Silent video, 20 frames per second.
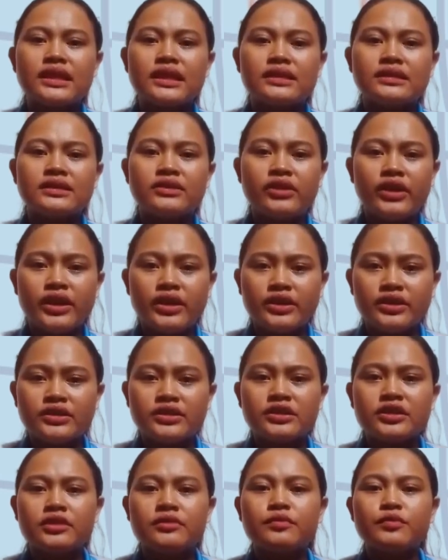and
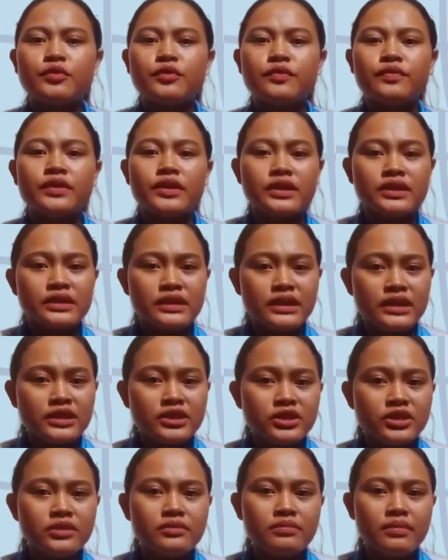trainers improve their
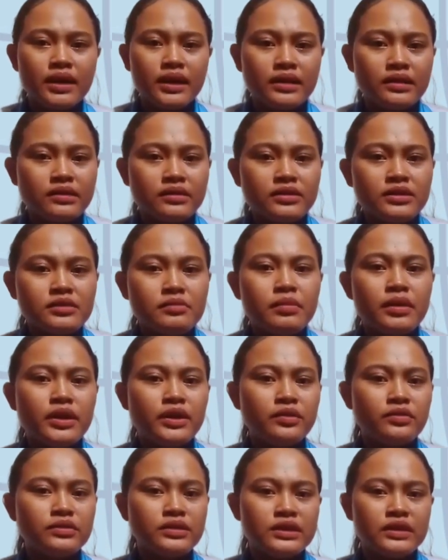teaching methods by
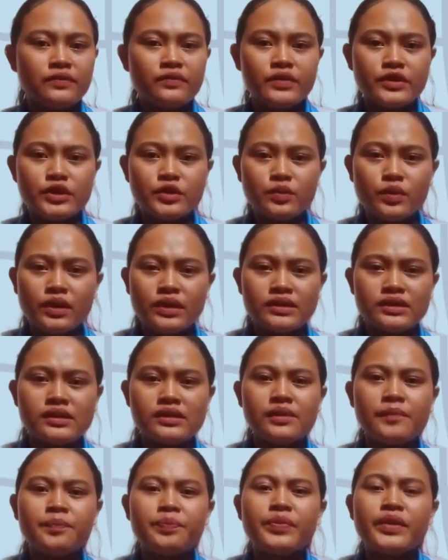using visuals.
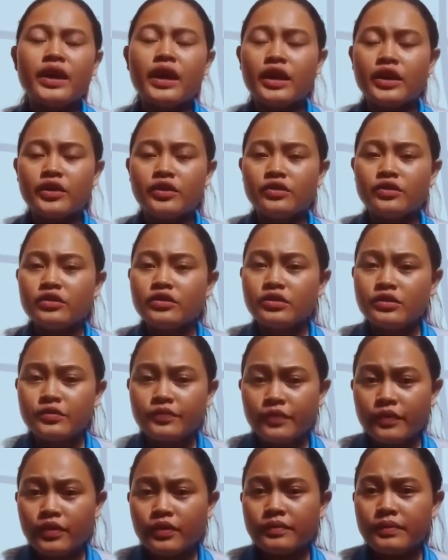
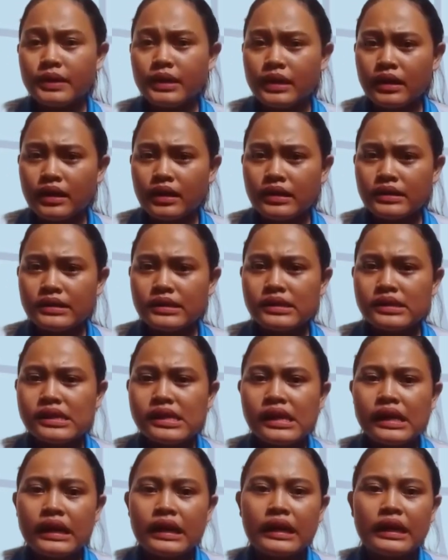Useful
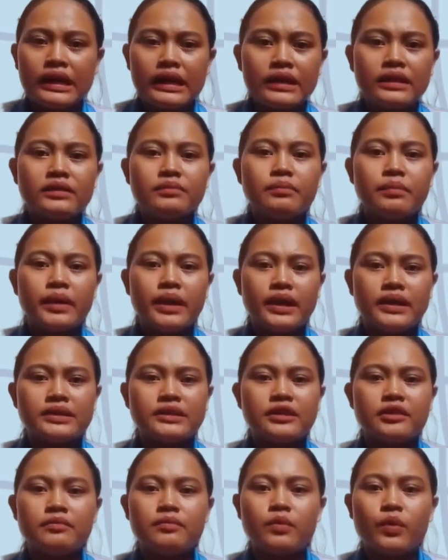because it makes
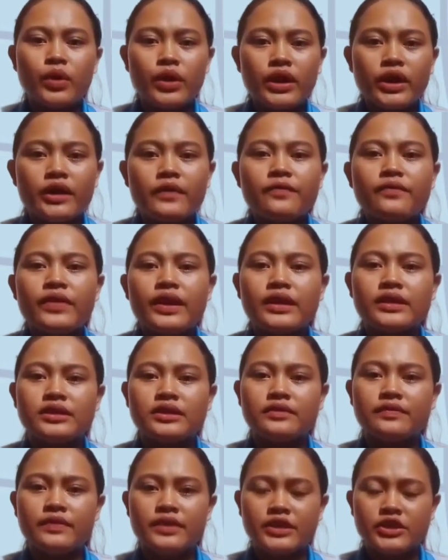them more
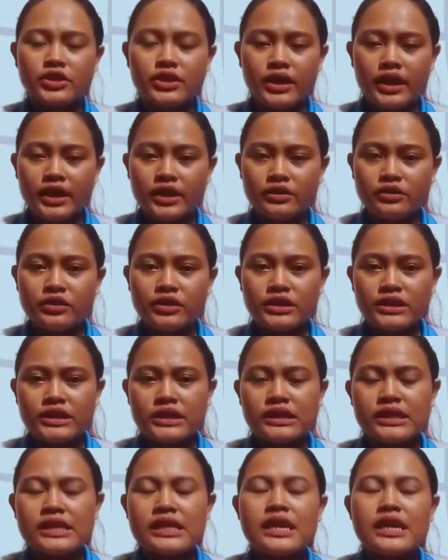effective educators.